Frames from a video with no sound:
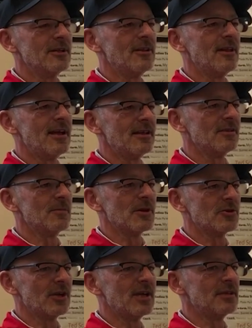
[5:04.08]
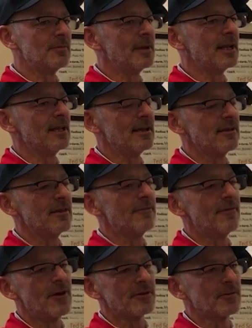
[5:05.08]
that, especially at the beginning of the
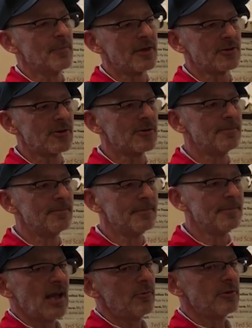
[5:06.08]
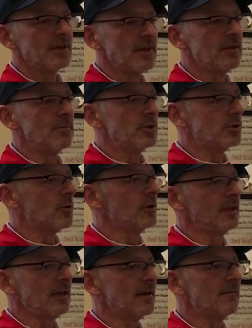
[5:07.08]
fall semester. I would say the
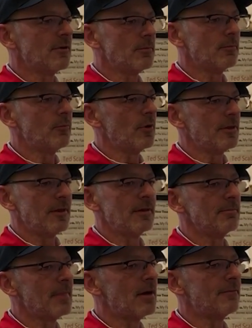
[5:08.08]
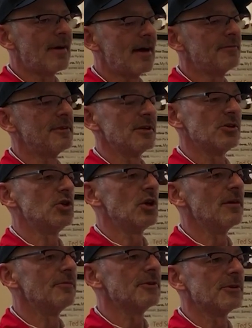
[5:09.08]
majority of them within about 5-6
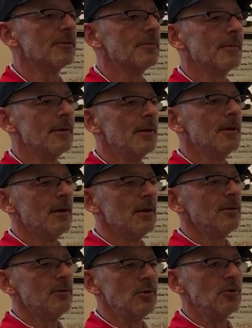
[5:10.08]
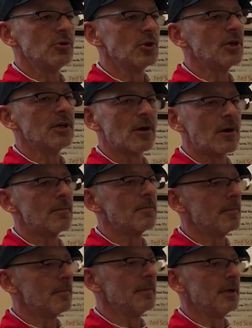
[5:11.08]
shifts usually are
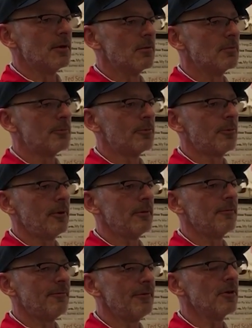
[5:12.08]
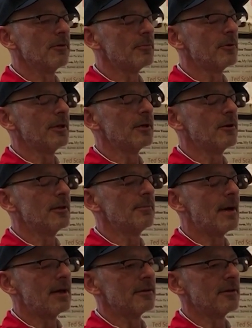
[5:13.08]
feeling pretty good
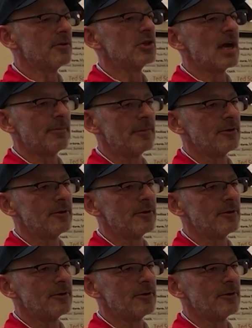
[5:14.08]
about the job they're